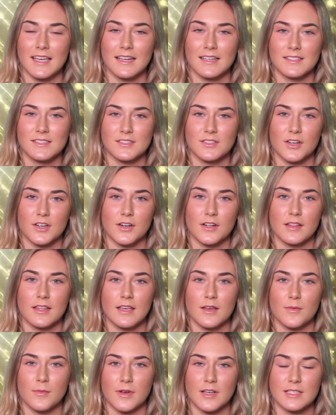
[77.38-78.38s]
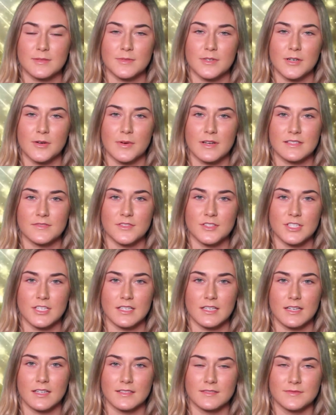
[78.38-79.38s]
Anna Snodderly, Wellsburg, West
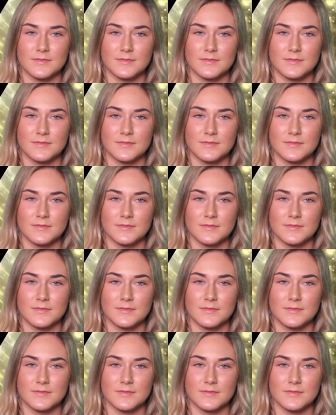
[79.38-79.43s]
Virginia.